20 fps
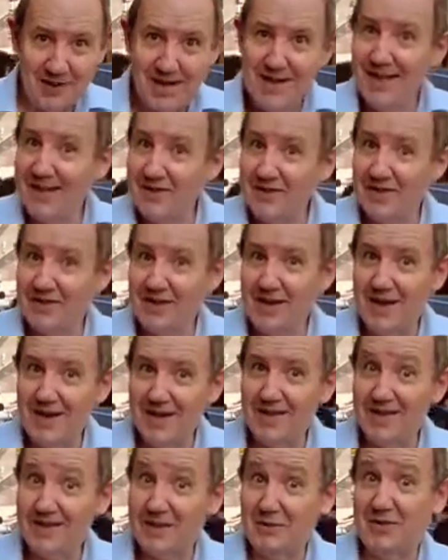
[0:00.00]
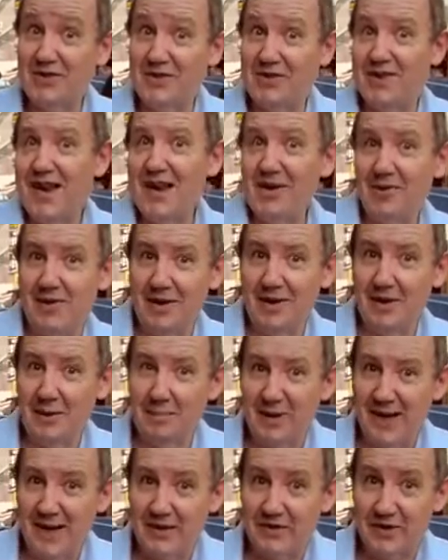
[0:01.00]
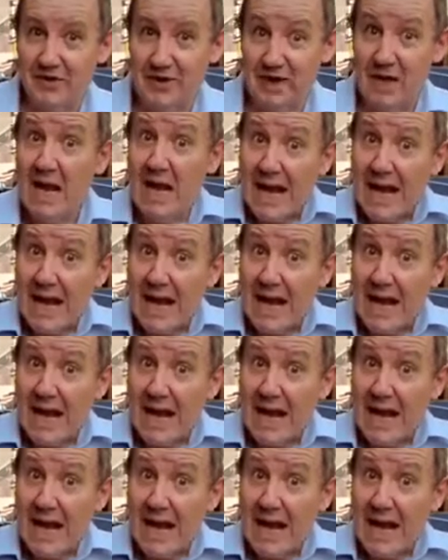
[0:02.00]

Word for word: in societies of staggering complexity.